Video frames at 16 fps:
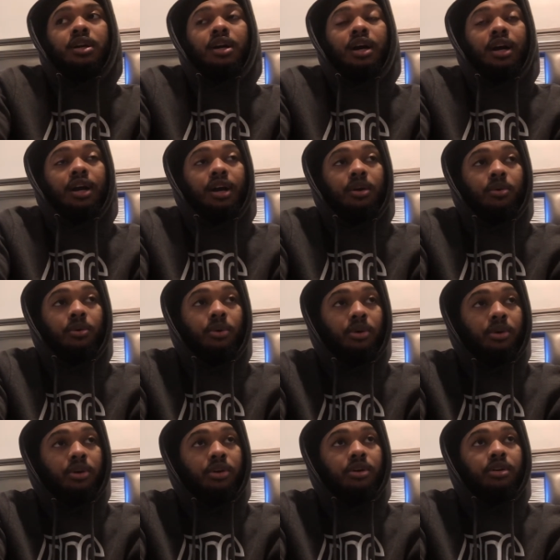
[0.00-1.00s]
I got
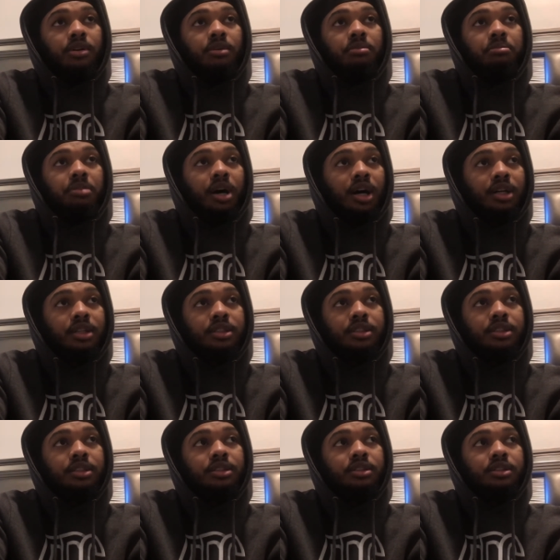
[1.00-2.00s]
work,
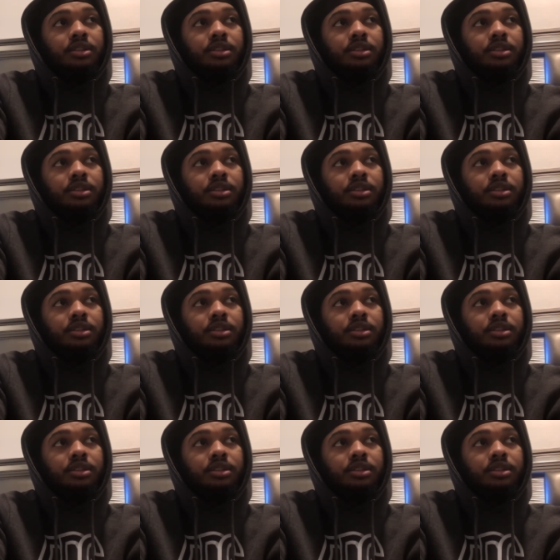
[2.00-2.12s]
boxing.